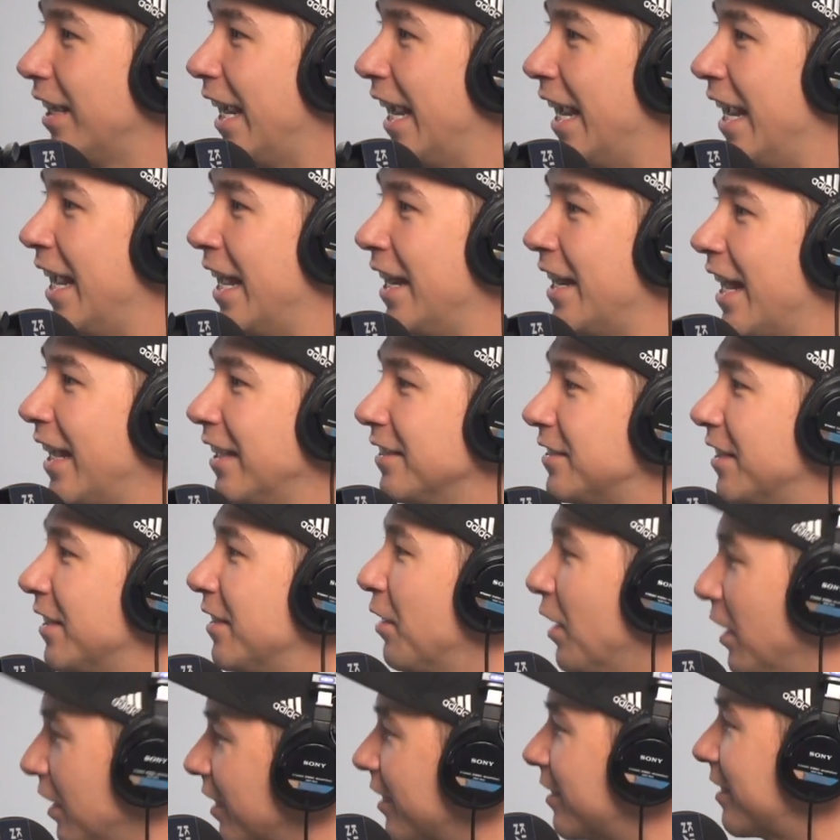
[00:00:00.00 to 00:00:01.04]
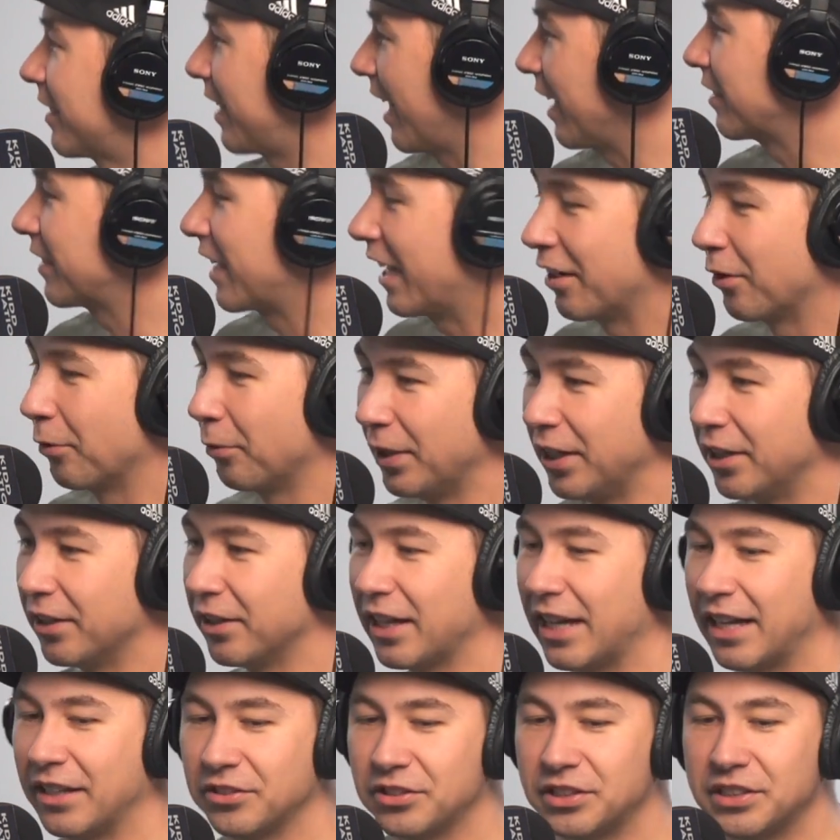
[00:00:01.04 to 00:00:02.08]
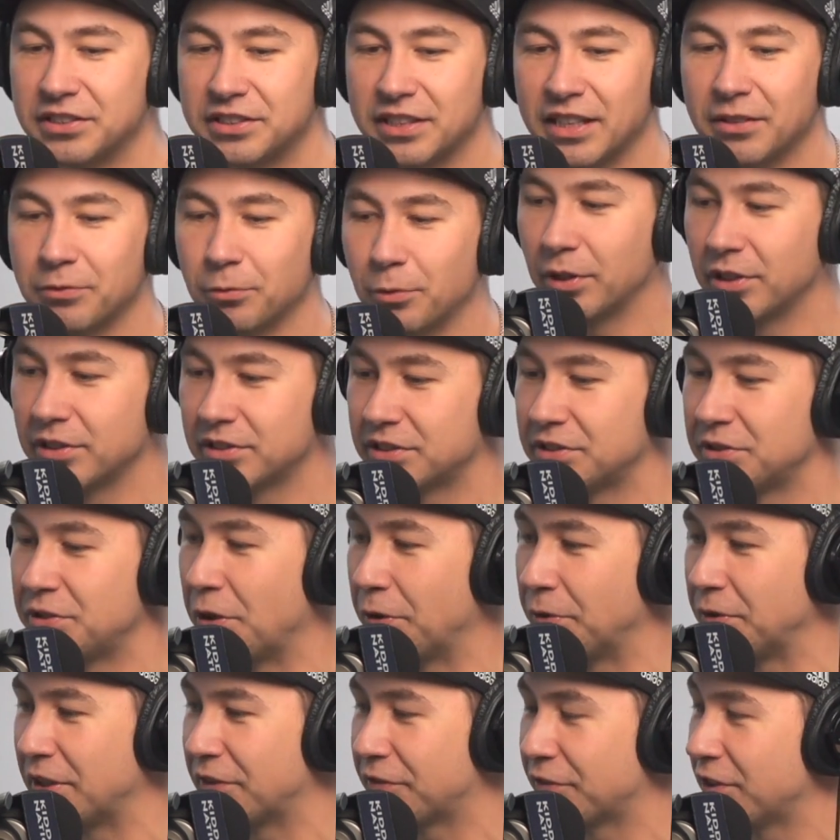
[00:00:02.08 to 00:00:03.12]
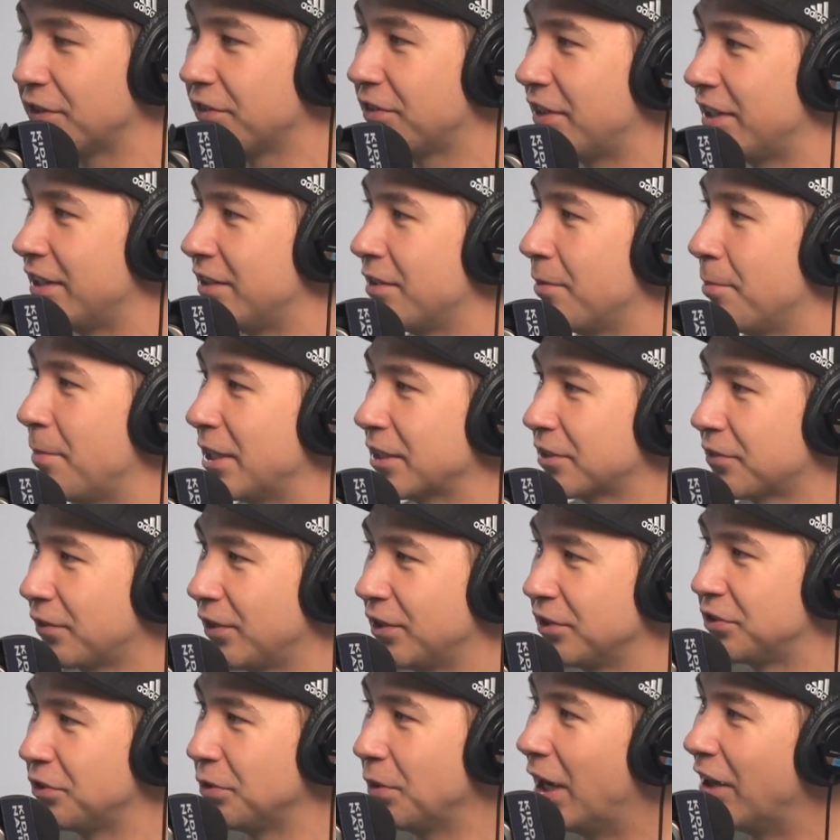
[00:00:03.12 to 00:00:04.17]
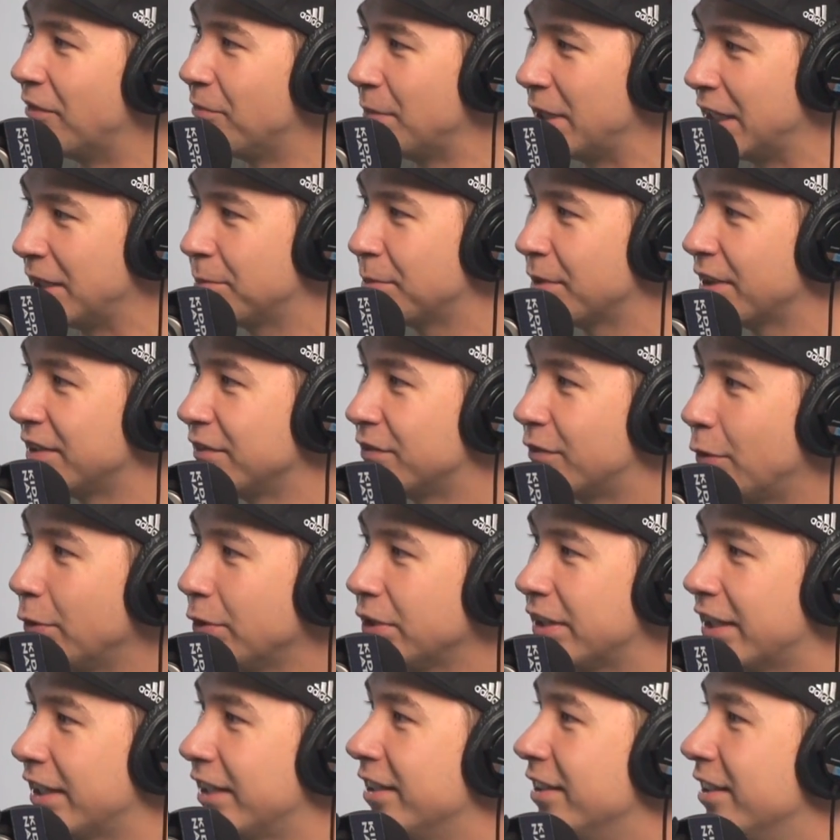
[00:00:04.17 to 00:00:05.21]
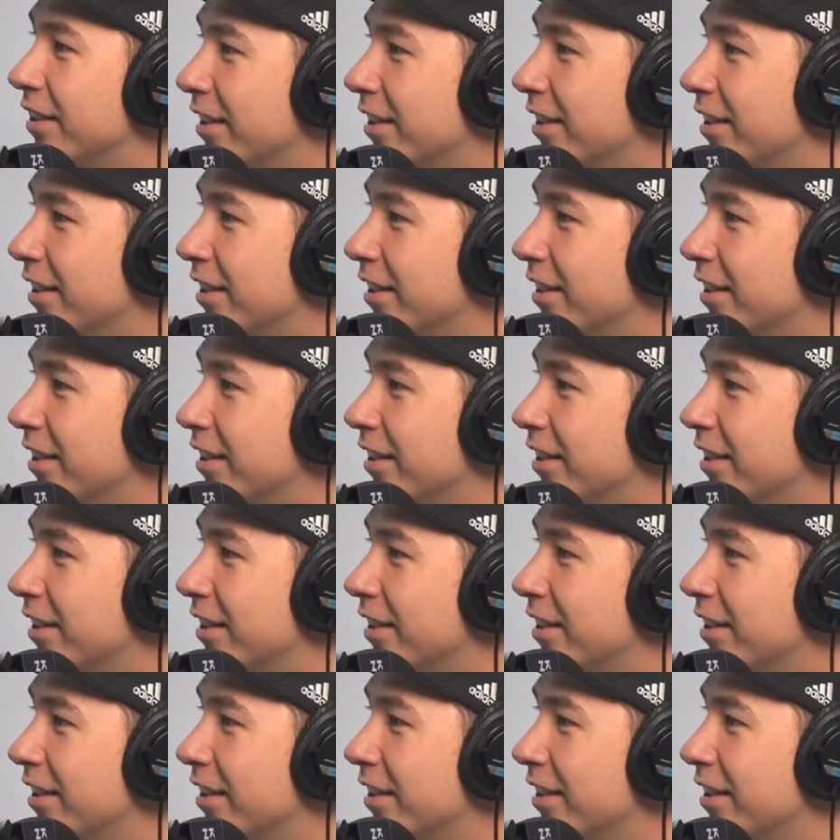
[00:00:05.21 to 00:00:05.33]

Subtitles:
And I said, well, that's kind of weird. And she said, it's no different than the best friends you have made playing Fortnite.